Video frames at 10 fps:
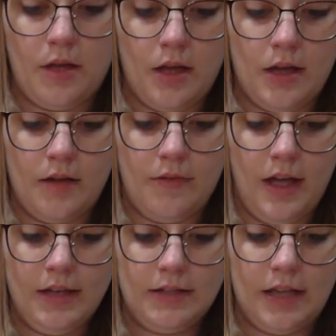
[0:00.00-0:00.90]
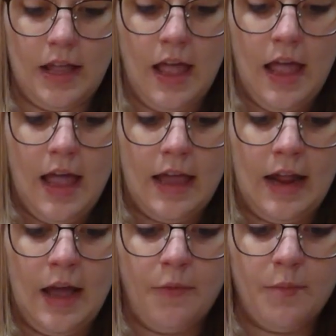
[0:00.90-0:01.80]
of the icing. And
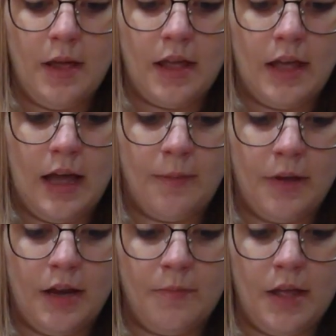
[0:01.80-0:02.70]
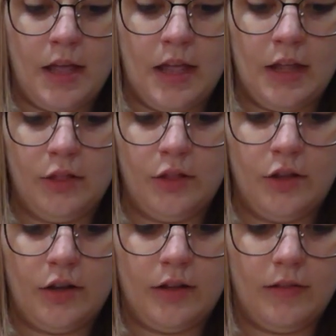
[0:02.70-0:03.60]
I'm kind of making it
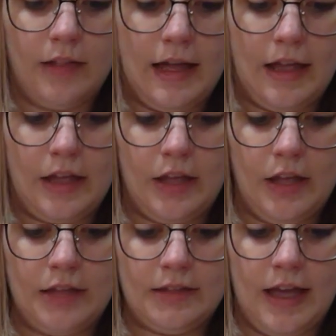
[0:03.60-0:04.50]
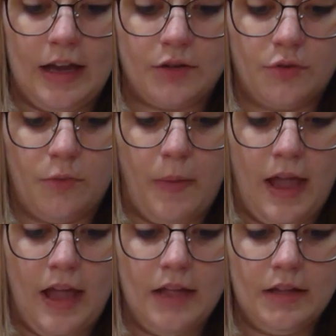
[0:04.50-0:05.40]
look like it's actual
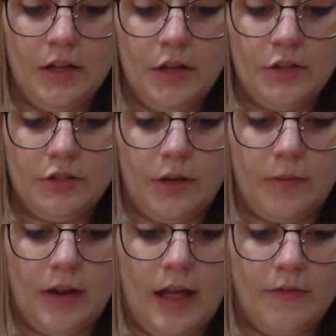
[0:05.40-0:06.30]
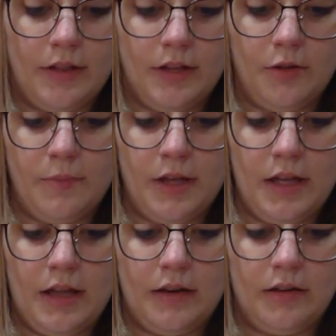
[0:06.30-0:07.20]
paint. So I'm going to have a little
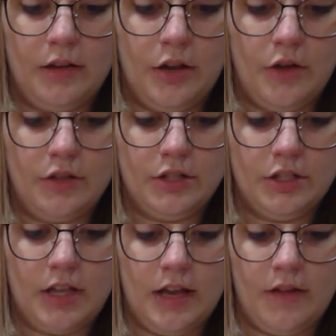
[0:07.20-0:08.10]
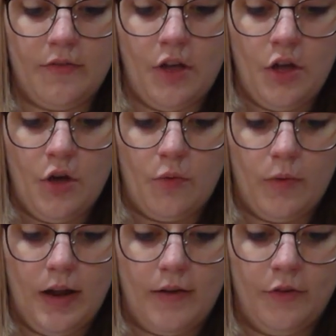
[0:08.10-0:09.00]
bit, it's just kind of
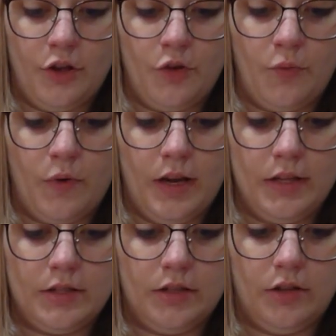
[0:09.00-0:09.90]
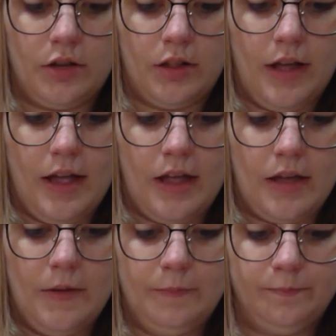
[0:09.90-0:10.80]
whatever you want it to look like.